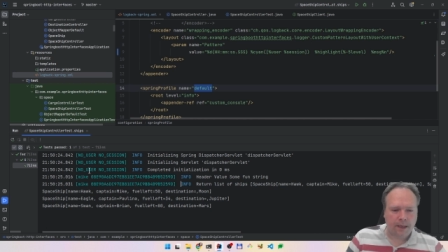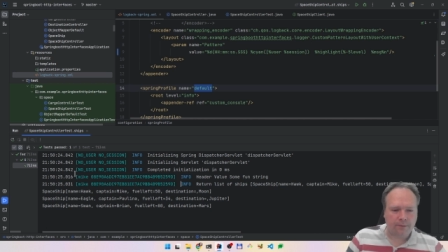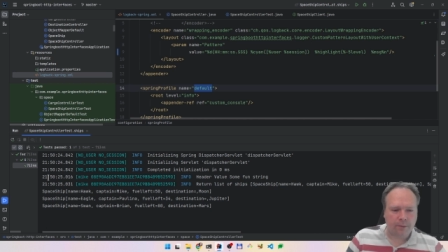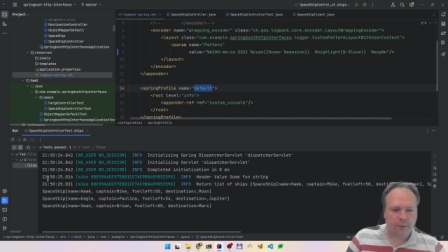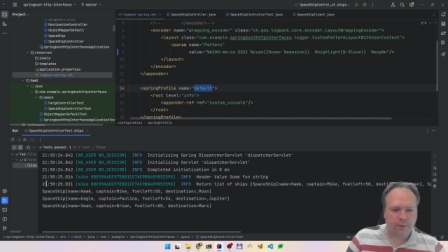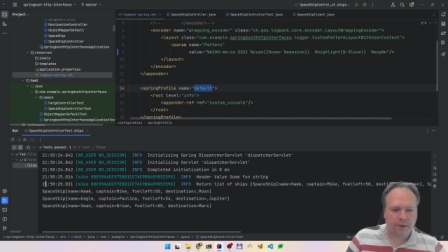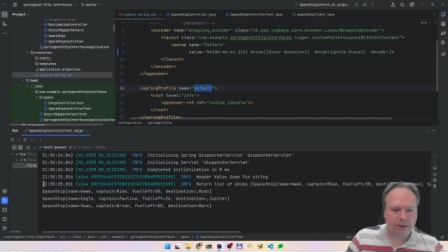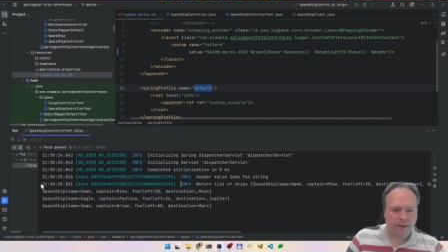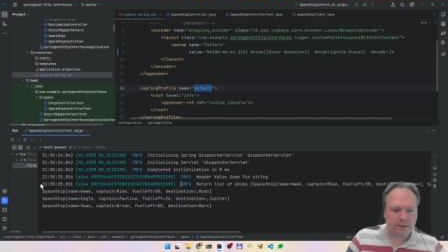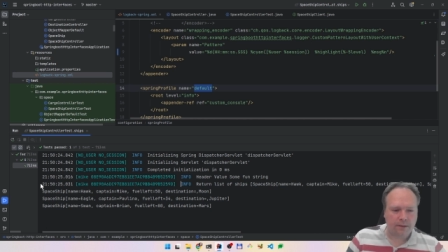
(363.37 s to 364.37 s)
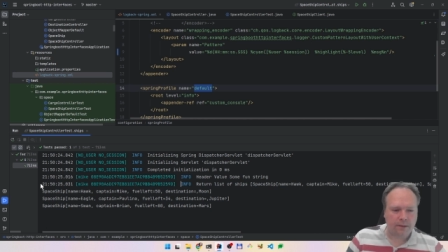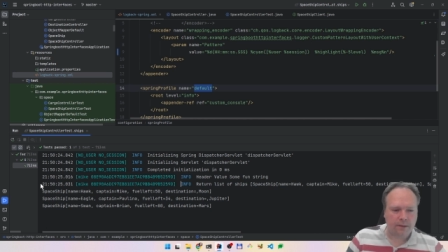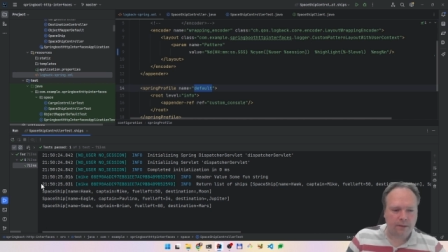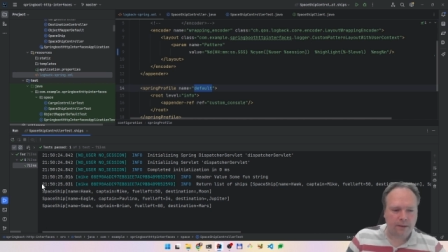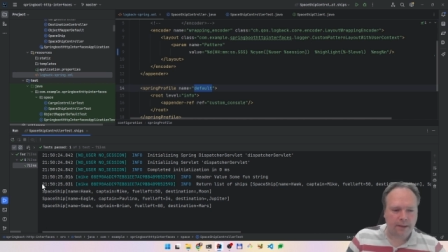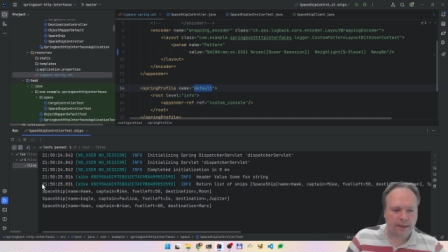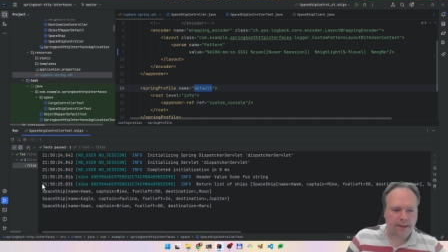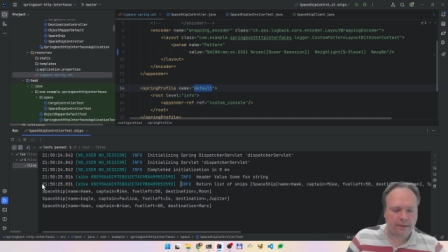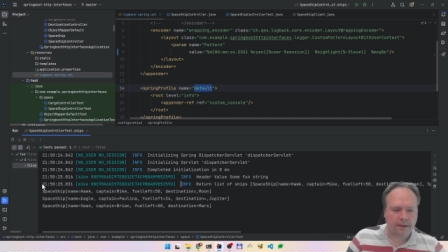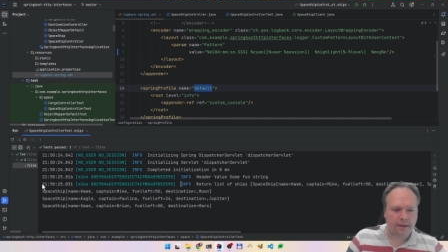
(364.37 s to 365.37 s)
I've removed the, the, the
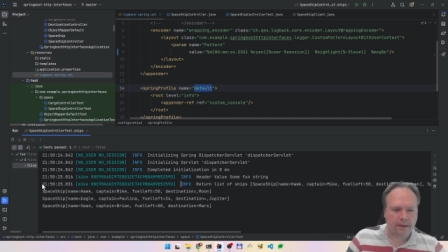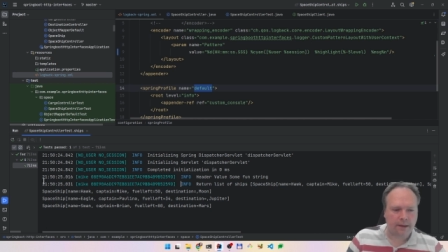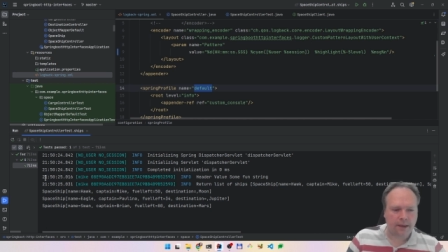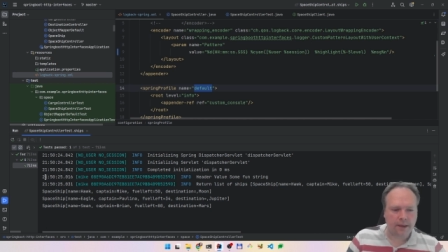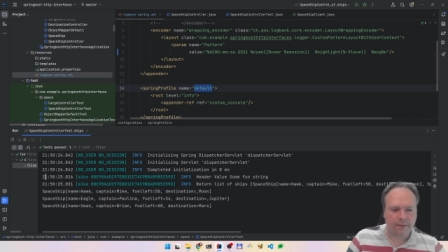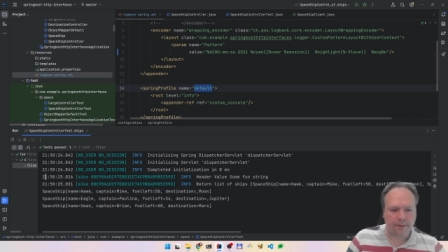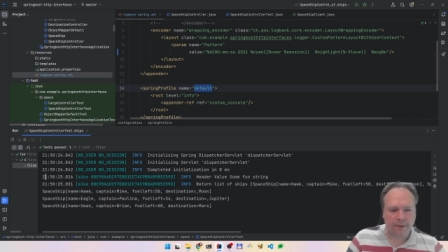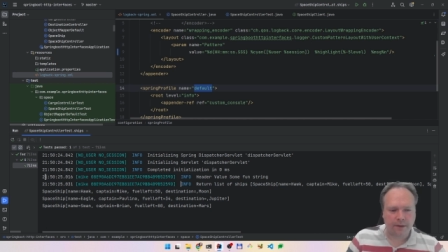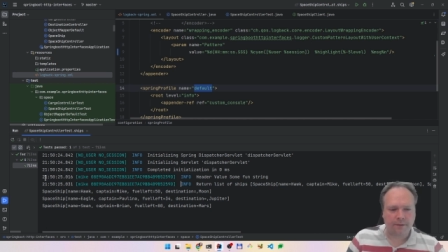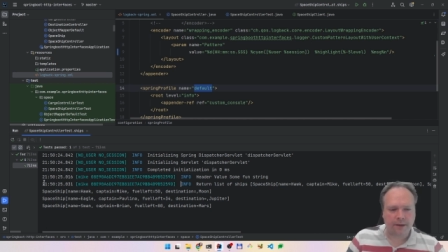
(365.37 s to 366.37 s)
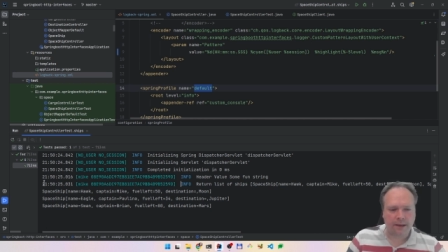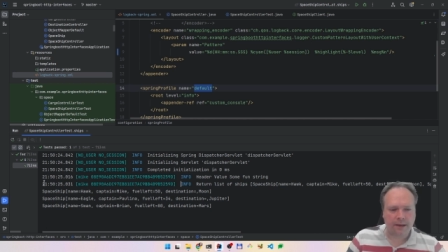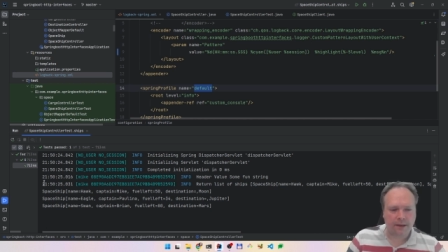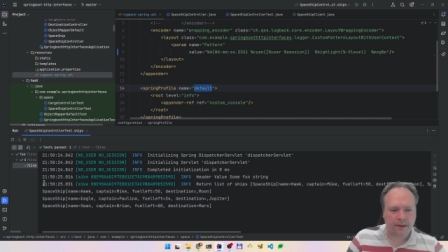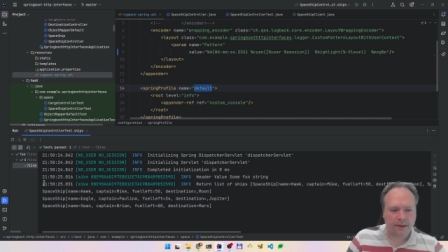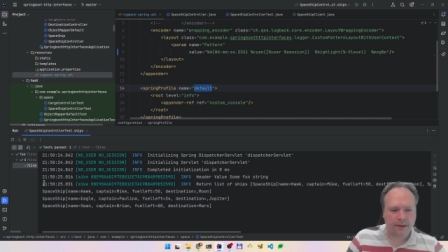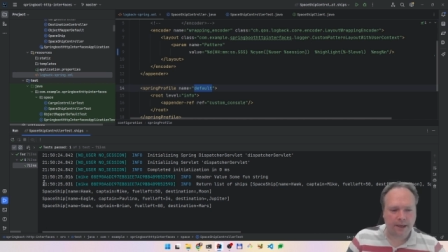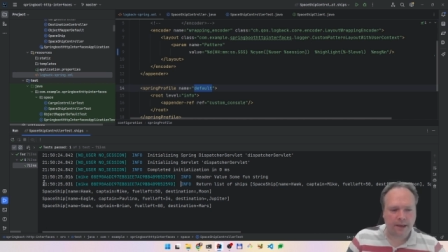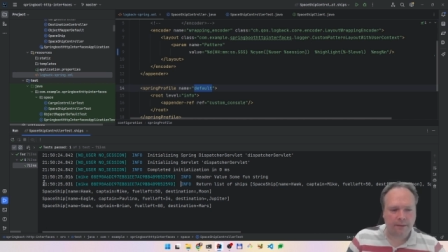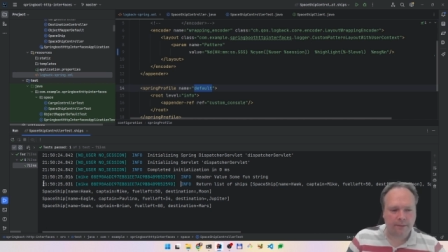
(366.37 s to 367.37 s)
date, the, the year, the month, and the and the
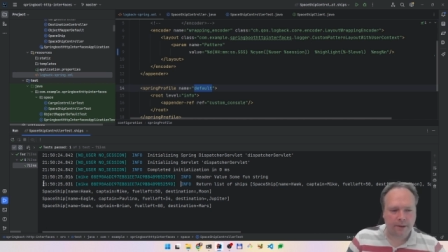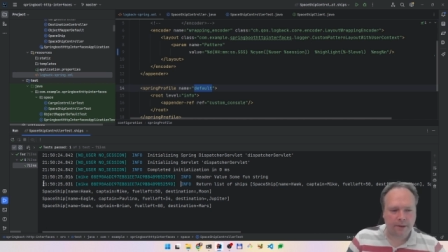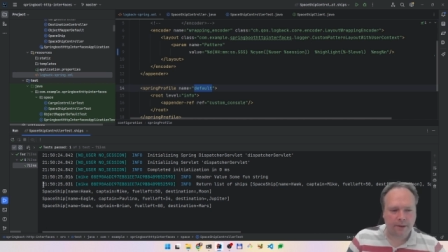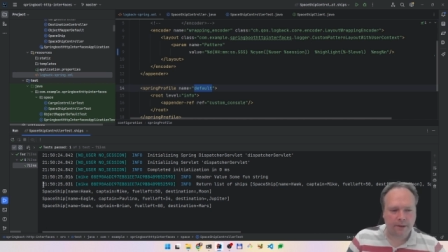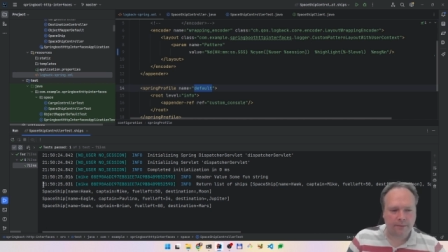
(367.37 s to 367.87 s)
day, uh,